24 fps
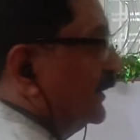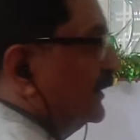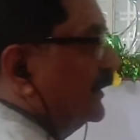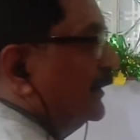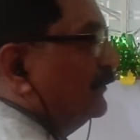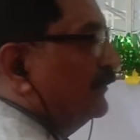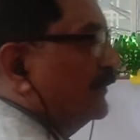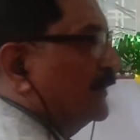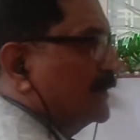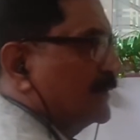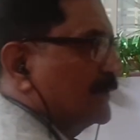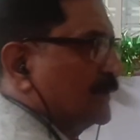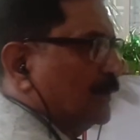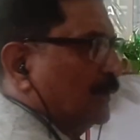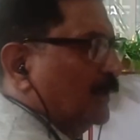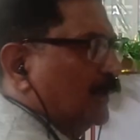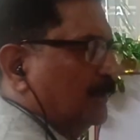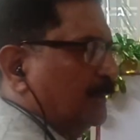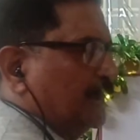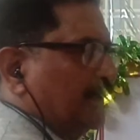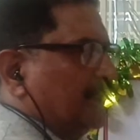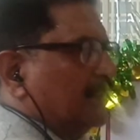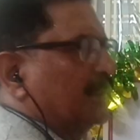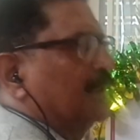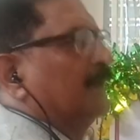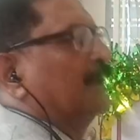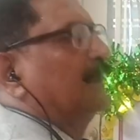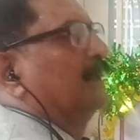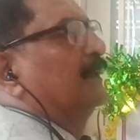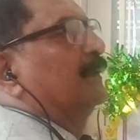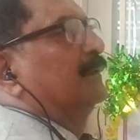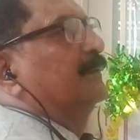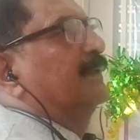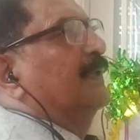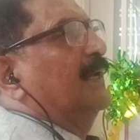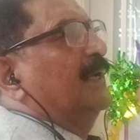in the first orbit.
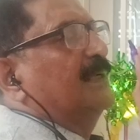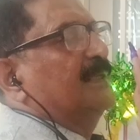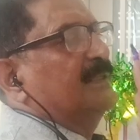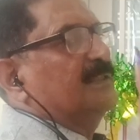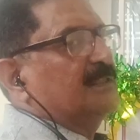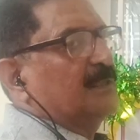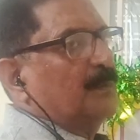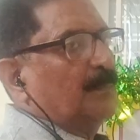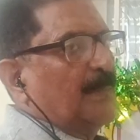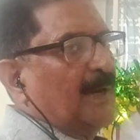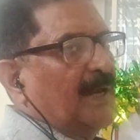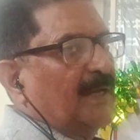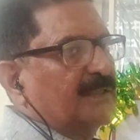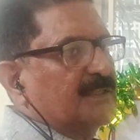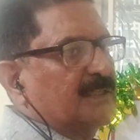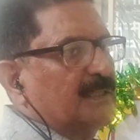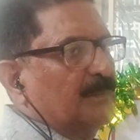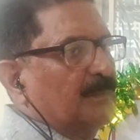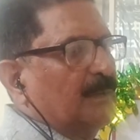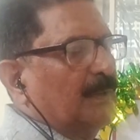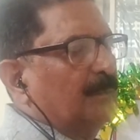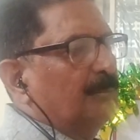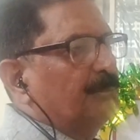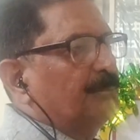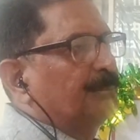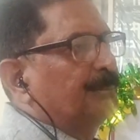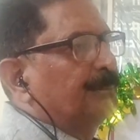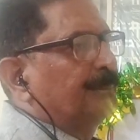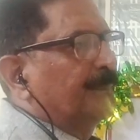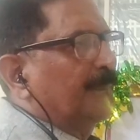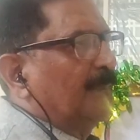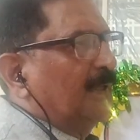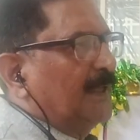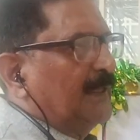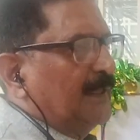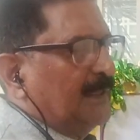That is the maximum
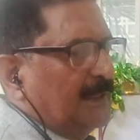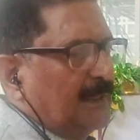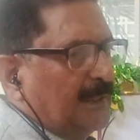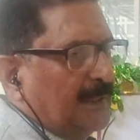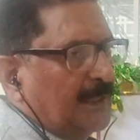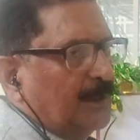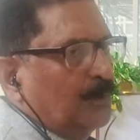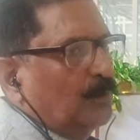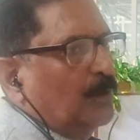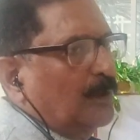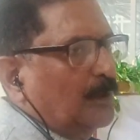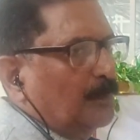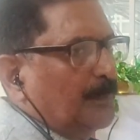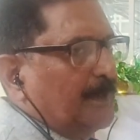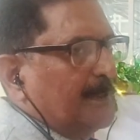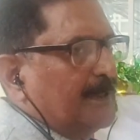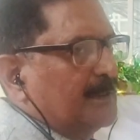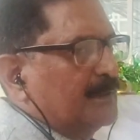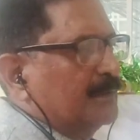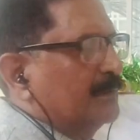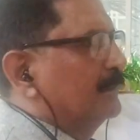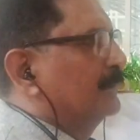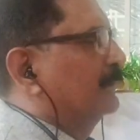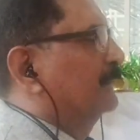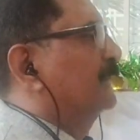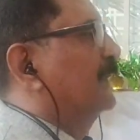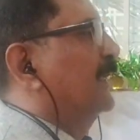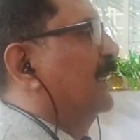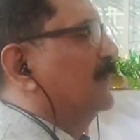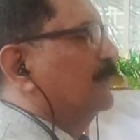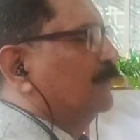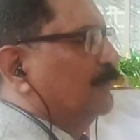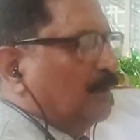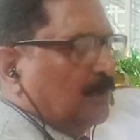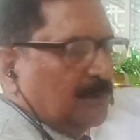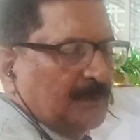in an orbit.
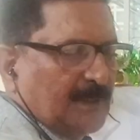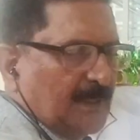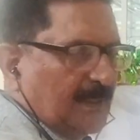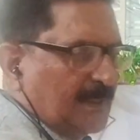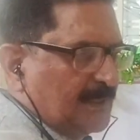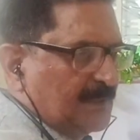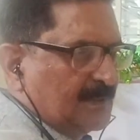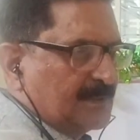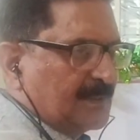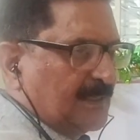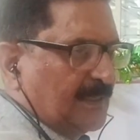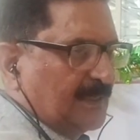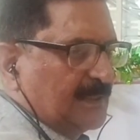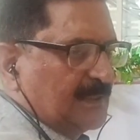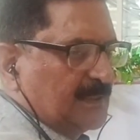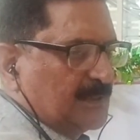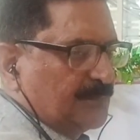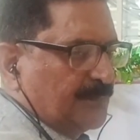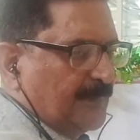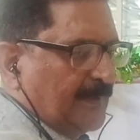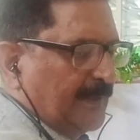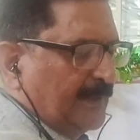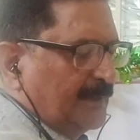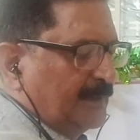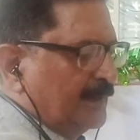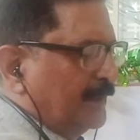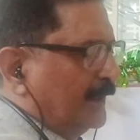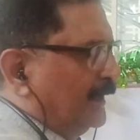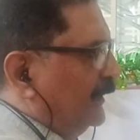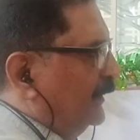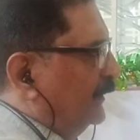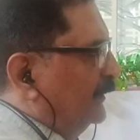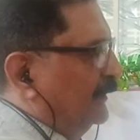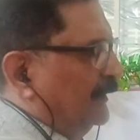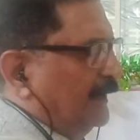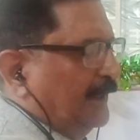Therefore, that is satisfied.
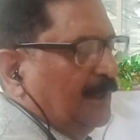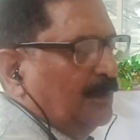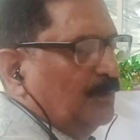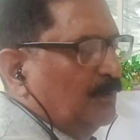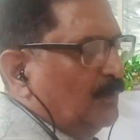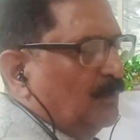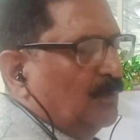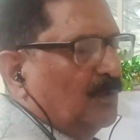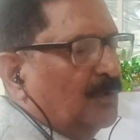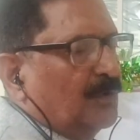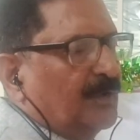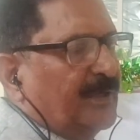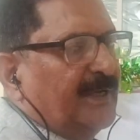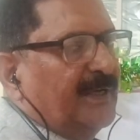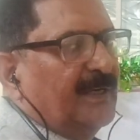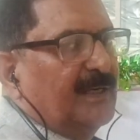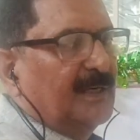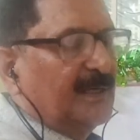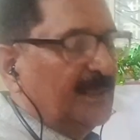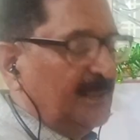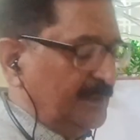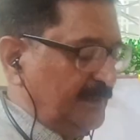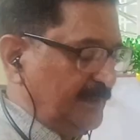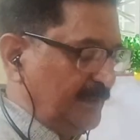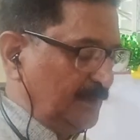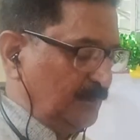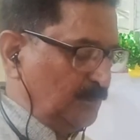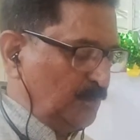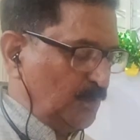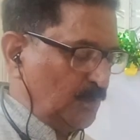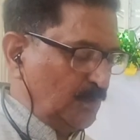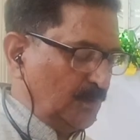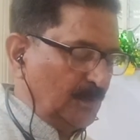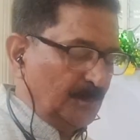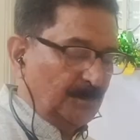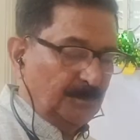They do not need anything
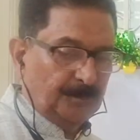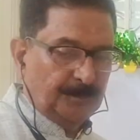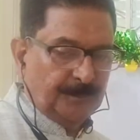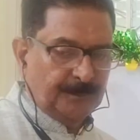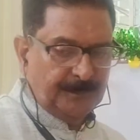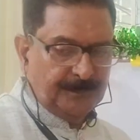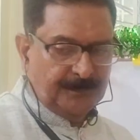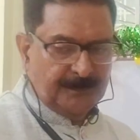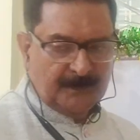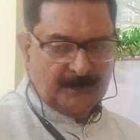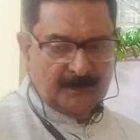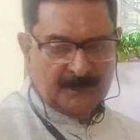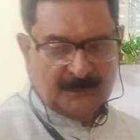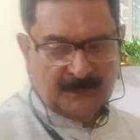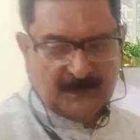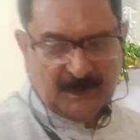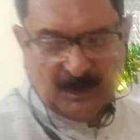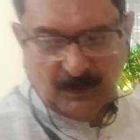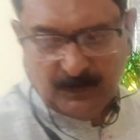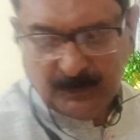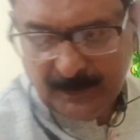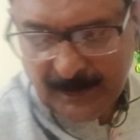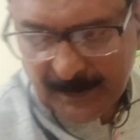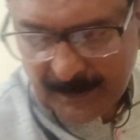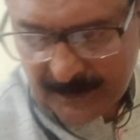more. Now,